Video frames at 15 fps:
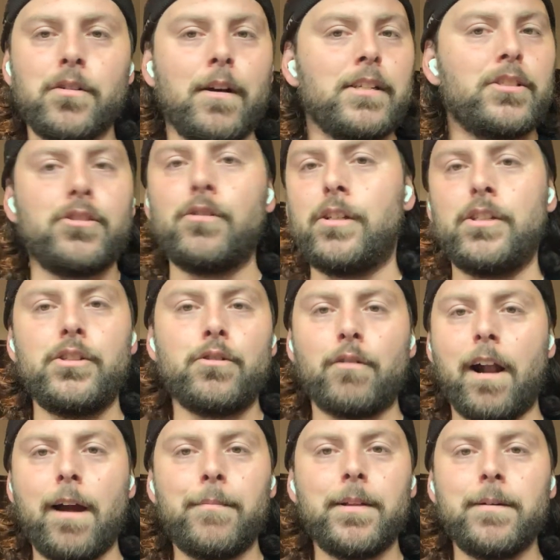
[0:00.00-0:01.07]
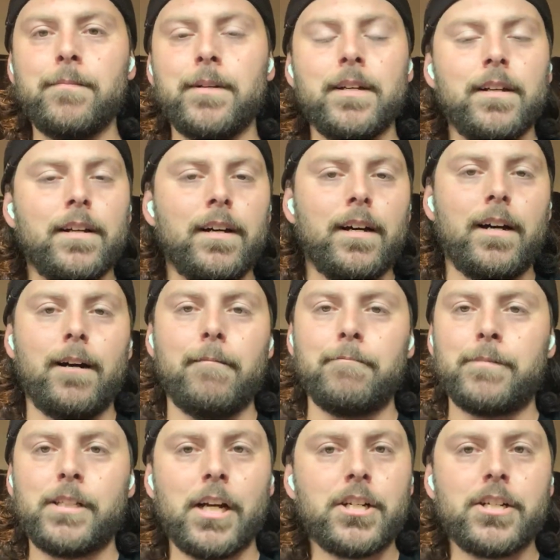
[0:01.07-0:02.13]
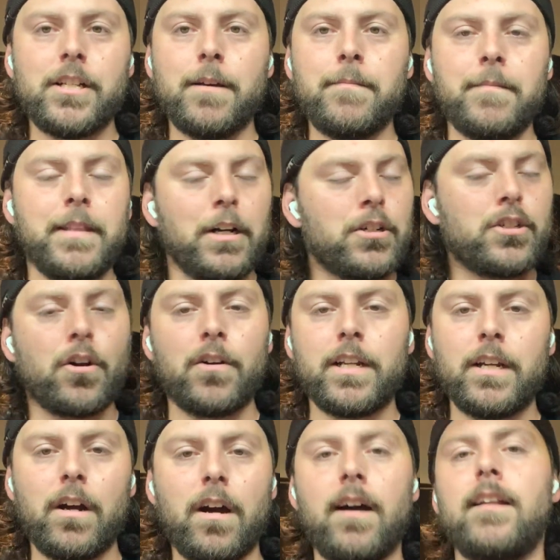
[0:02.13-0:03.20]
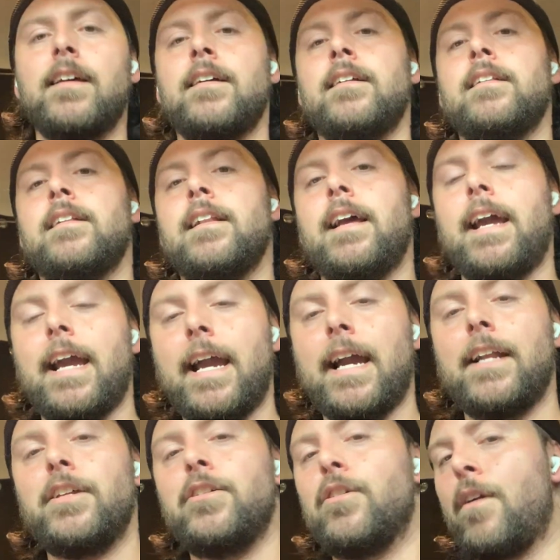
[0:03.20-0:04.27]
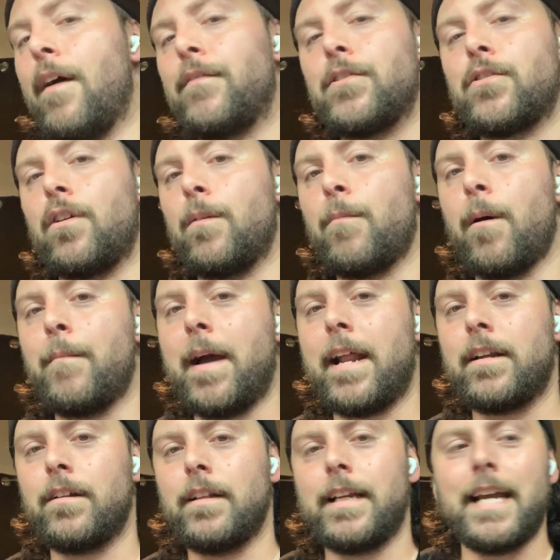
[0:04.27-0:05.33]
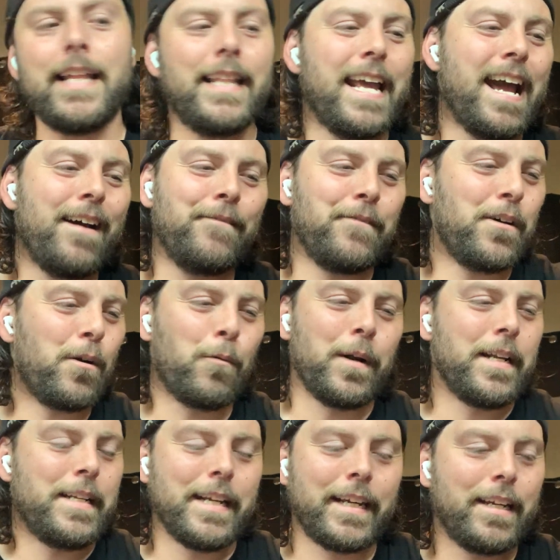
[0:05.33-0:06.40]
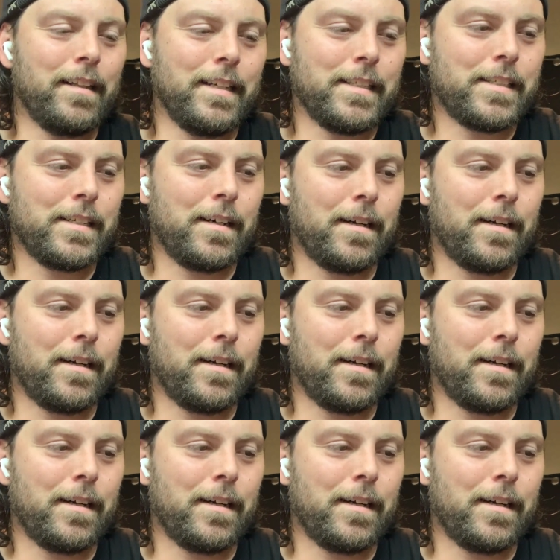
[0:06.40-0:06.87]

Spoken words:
as soon as you grab them, touch them, they're turning on, and you don't have to turn them on manually. And they have a ridiculous